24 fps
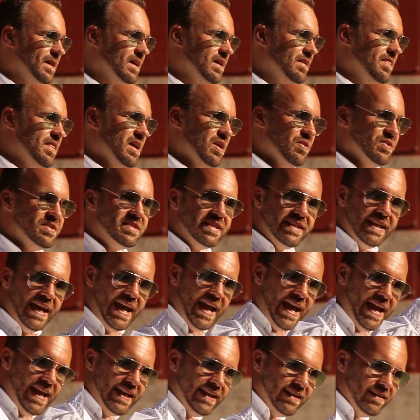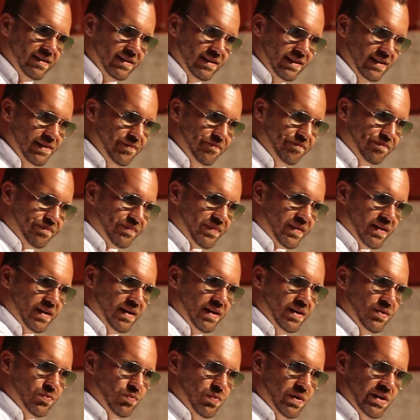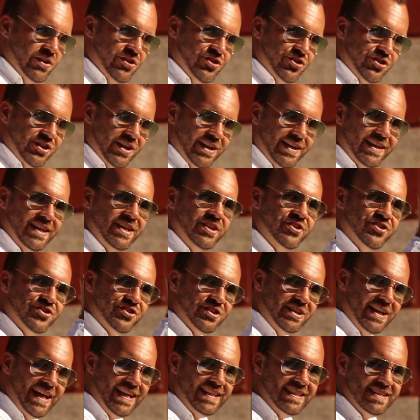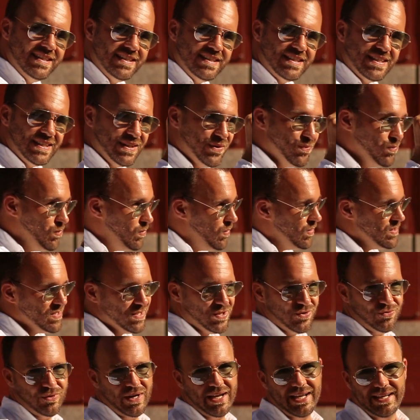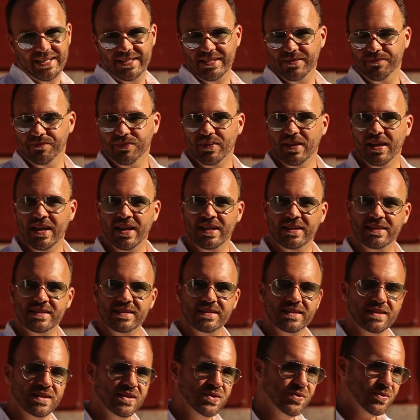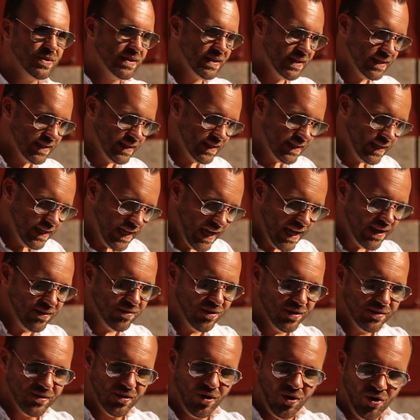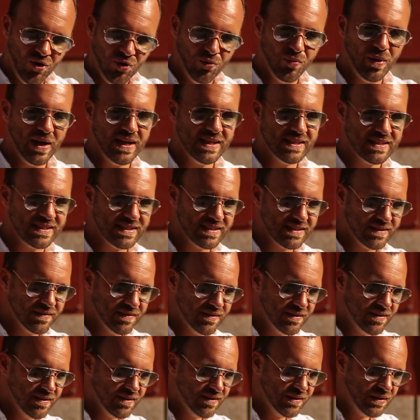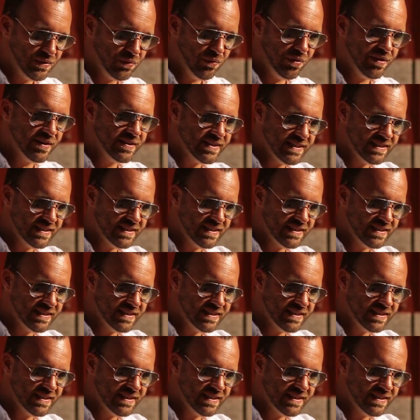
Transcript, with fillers: There is an angle in which each lens works great. And you cannot always do the